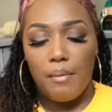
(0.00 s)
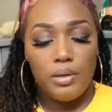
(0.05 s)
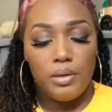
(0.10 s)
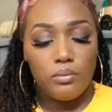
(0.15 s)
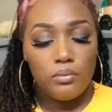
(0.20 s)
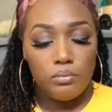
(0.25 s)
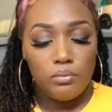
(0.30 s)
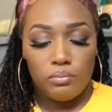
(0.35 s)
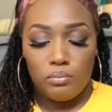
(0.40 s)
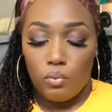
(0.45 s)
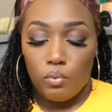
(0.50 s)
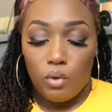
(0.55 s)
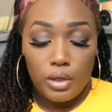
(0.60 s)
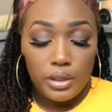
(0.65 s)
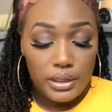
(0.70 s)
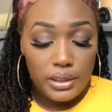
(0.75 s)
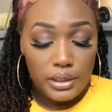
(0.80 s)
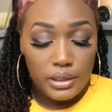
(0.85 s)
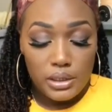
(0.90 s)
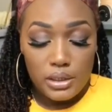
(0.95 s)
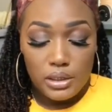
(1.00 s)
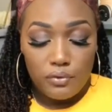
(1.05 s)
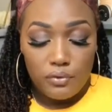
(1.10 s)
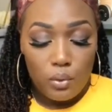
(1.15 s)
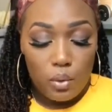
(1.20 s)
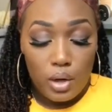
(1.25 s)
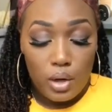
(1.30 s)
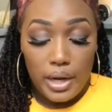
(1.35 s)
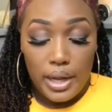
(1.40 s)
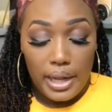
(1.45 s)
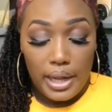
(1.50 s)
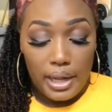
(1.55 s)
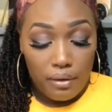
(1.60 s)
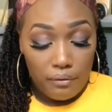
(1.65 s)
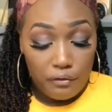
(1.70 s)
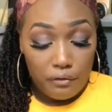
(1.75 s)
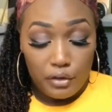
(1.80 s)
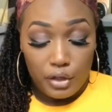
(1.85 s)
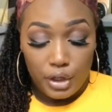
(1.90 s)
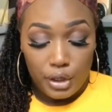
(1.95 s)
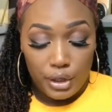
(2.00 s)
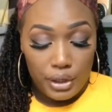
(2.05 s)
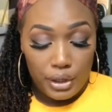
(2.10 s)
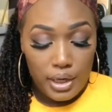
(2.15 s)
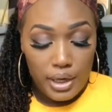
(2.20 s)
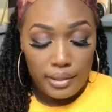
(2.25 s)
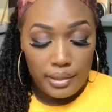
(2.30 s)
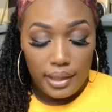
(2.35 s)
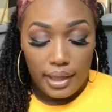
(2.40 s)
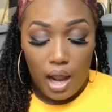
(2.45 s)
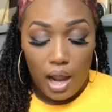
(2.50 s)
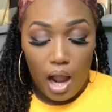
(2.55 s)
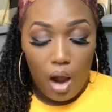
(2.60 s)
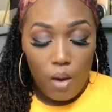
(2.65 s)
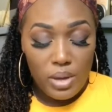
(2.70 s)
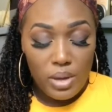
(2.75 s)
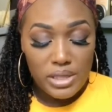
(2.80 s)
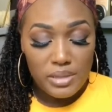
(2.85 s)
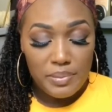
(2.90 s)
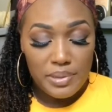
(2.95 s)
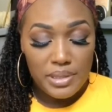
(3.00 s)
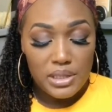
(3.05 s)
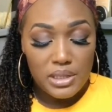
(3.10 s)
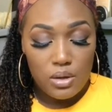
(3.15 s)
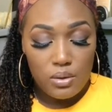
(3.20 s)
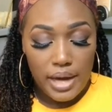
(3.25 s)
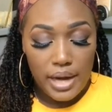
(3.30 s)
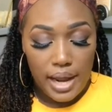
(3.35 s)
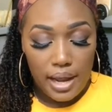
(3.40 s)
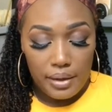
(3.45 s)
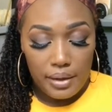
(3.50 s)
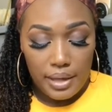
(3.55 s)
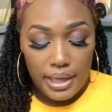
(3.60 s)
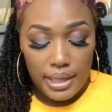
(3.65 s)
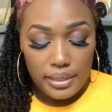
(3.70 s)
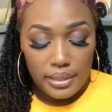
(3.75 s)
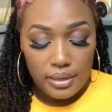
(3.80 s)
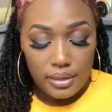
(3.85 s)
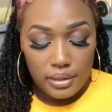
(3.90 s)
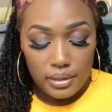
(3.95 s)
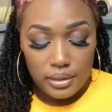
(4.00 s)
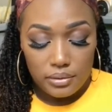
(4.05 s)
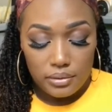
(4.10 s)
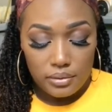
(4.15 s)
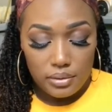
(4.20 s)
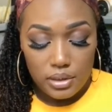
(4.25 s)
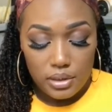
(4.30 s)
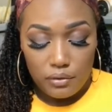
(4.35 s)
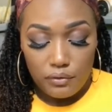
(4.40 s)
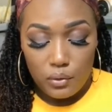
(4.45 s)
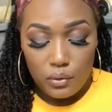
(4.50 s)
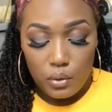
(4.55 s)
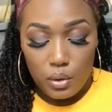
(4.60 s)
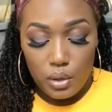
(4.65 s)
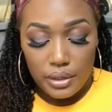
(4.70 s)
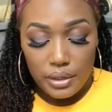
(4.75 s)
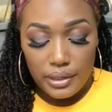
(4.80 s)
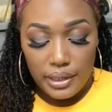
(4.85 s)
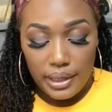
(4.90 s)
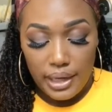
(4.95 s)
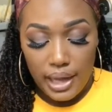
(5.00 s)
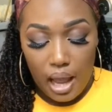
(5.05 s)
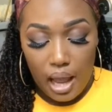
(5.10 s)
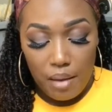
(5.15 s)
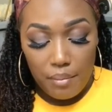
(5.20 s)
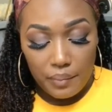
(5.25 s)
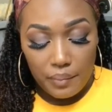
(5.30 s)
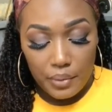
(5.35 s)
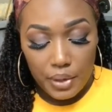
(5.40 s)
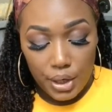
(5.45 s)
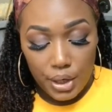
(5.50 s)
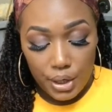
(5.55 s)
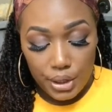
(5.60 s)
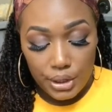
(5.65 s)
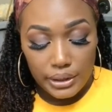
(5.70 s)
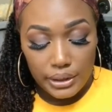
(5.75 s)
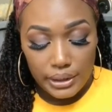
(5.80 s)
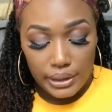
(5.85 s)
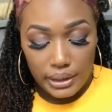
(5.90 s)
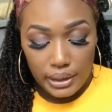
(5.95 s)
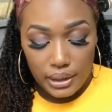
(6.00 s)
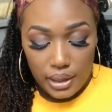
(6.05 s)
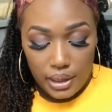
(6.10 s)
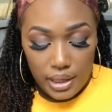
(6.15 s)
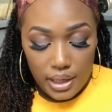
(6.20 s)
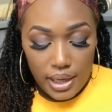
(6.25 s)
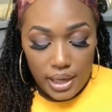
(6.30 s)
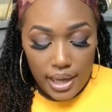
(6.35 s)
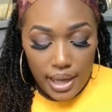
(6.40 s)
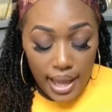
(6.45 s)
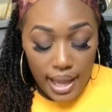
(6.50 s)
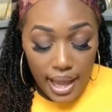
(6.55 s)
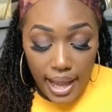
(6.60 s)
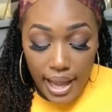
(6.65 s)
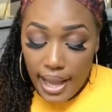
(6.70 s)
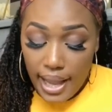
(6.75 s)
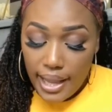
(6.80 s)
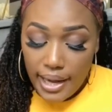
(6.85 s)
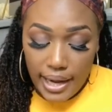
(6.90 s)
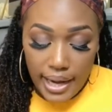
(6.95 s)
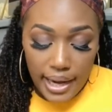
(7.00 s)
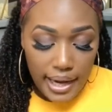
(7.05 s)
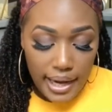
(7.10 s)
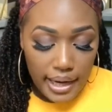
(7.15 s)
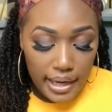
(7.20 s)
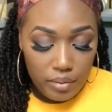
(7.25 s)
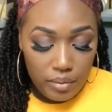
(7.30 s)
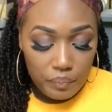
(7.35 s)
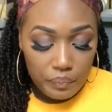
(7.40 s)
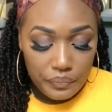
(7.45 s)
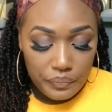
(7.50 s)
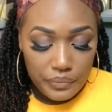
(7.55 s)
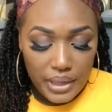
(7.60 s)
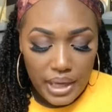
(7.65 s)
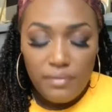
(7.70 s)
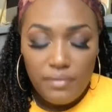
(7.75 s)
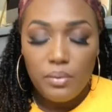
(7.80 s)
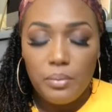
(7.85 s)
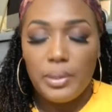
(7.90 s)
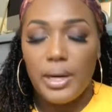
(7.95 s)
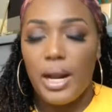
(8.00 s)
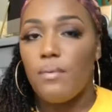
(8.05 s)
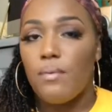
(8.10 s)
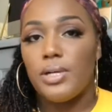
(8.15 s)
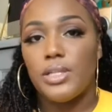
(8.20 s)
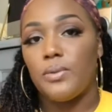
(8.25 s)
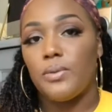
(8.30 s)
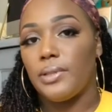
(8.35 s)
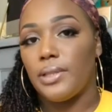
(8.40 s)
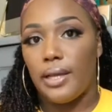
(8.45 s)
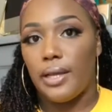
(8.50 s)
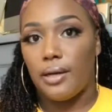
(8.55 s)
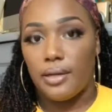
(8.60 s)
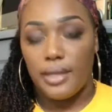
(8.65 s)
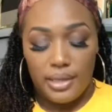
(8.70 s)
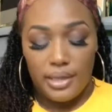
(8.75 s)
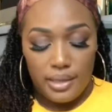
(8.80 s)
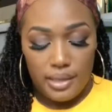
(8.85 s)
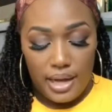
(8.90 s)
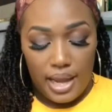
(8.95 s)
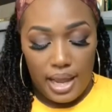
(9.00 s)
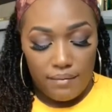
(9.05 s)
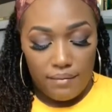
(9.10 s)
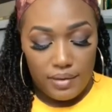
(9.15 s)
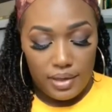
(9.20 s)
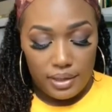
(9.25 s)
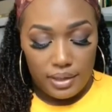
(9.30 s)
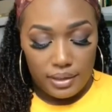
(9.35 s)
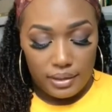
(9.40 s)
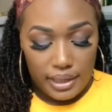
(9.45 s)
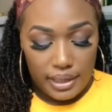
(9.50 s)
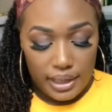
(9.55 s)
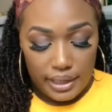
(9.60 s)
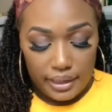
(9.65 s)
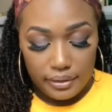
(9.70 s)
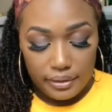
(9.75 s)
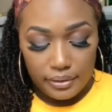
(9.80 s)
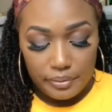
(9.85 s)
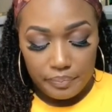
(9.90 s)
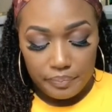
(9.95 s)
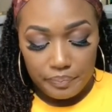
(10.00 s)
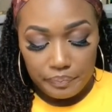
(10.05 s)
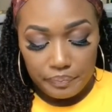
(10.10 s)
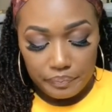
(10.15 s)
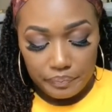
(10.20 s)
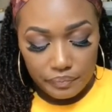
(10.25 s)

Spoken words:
I've been wanting to get this forever. They always been sold out at the Sephora that I'm currently at. And even when I went to Atlanta, they didn't have it in Atlanta.